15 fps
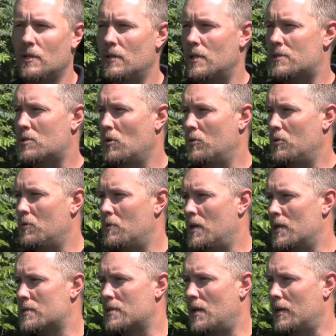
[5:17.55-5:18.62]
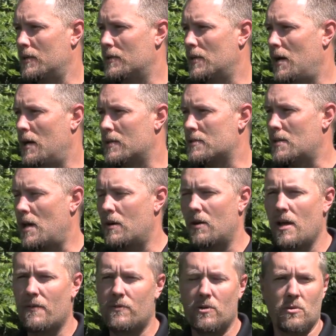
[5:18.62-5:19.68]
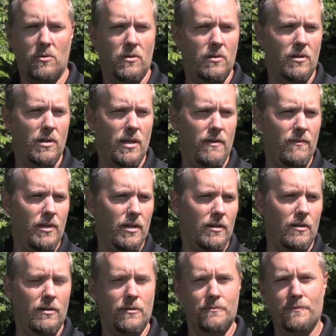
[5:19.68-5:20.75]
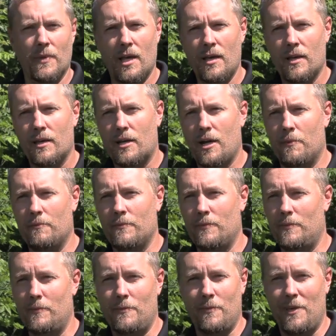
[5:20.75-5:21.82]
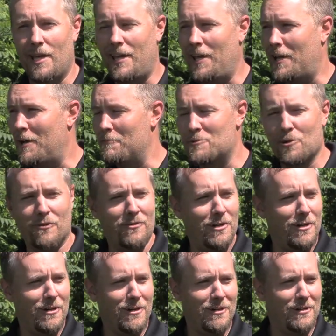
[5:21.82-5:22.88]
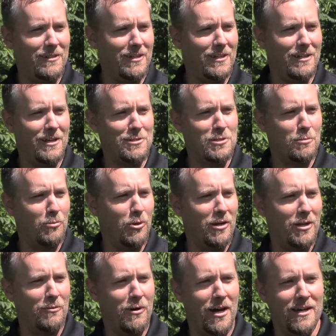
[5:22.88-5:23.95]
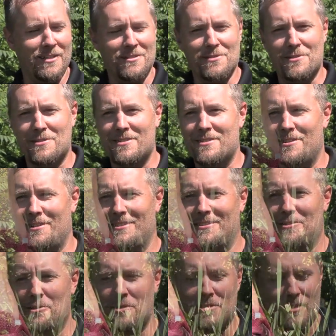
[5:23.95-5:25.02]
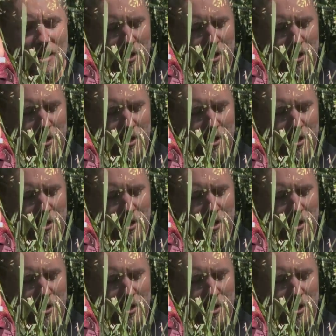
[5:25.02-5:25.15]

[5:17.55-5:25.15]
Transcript: let's go do this on a Saturday afternoon or an evening, or Nikki comes over here and does her morning runs. She just